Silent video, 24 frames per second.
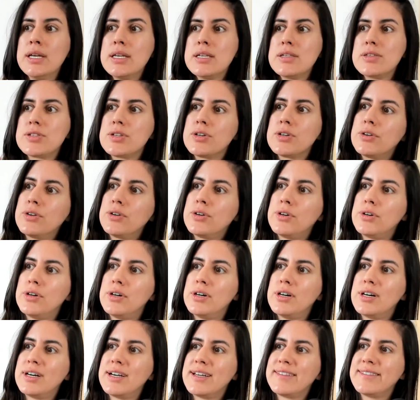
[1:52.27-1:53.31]
So
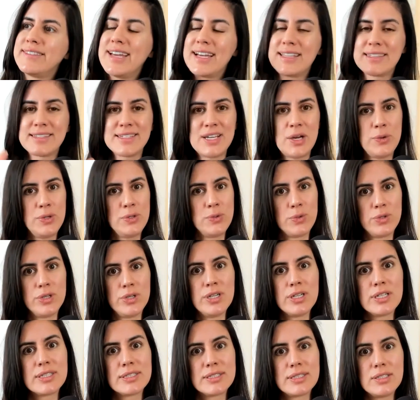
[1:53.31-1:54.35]
that's how it
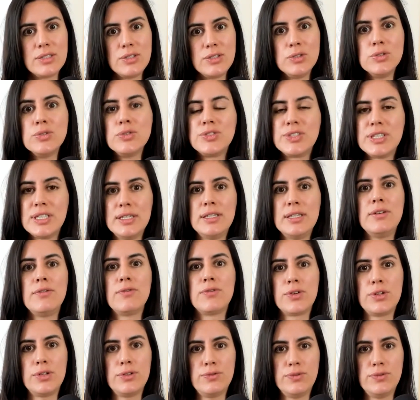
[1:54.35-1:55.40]
works. You see it in
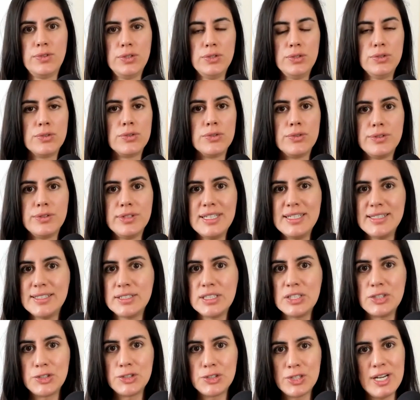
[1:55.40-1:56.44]
front of you. This is
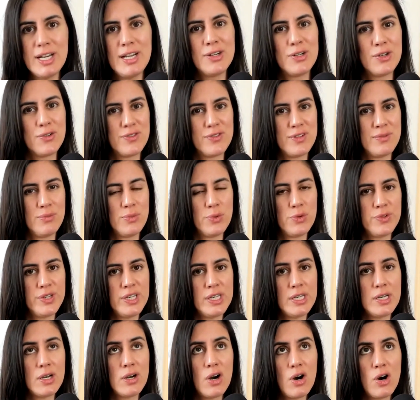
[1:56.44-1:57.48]
a trailer of the
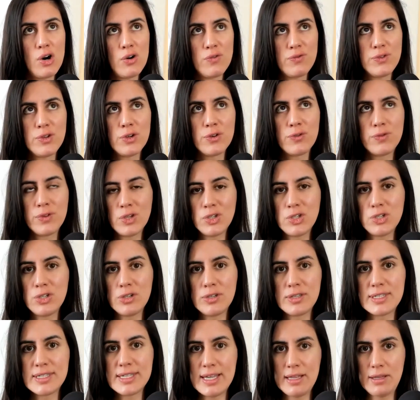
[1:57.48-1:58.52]
movie of your future
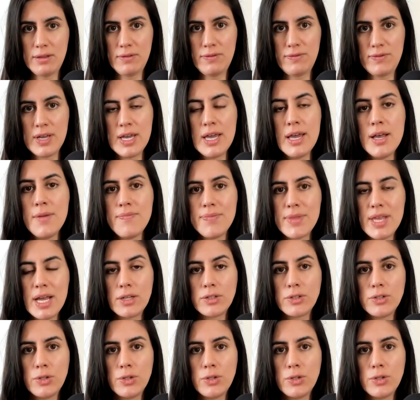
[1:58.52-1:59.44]
self, and